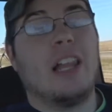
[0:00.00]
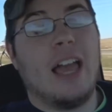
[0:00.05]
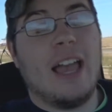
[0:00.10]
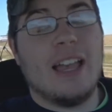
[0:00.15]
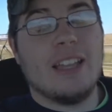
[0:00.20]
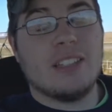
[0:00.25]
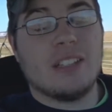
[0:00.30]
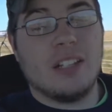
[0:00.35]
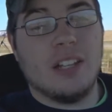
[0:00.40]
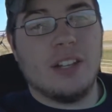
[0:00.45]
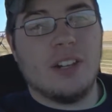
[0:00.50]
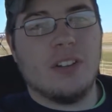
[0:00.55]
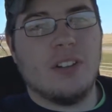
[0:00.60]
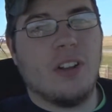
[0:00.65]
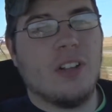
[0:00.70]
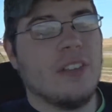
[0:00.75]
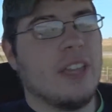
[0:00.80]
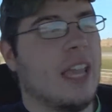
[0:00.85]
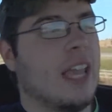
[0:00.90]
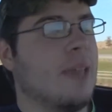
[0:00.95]
last clinical
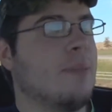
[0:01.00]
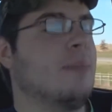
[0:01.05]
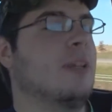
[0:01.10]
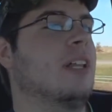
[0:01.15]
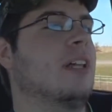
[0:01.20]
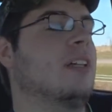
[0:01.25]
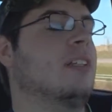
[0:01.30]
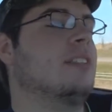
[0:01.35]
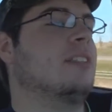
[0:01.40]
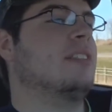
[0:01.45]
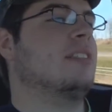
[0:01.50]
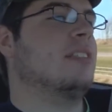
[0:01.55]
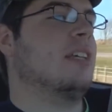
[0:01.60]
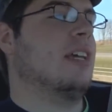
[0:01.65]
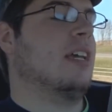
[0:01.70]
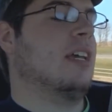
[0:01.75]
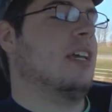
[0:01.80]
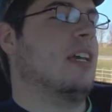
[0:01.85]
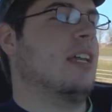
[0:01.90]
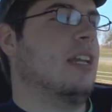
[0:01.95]
on the ambulance,
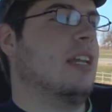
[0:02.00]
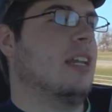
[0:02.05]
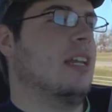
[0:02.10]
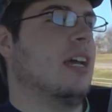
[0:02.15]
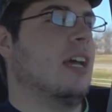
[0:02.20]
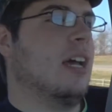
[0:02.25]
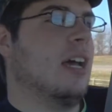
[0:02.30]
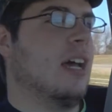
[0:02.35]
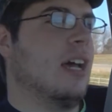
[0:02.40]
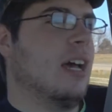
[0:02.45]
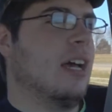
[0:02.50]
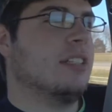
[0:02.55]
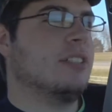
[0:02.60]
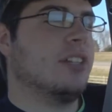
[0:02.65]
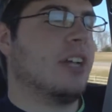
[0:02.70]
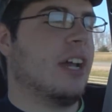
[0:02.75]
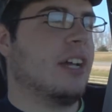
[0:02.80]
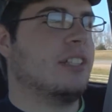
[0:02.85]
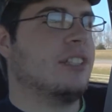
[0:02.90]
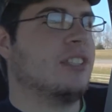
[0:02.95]
and as
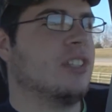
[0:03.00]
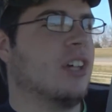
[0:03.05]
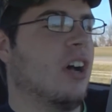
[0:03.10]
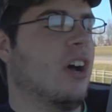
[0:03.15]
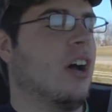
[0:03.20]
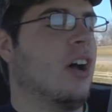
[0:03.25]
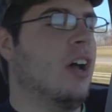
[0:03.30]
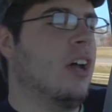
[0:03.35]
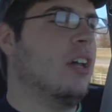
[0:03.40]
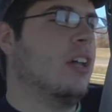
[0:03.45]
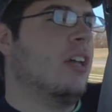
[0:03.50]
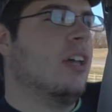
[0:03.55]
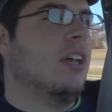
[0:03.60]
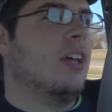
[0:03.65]
you guys saw,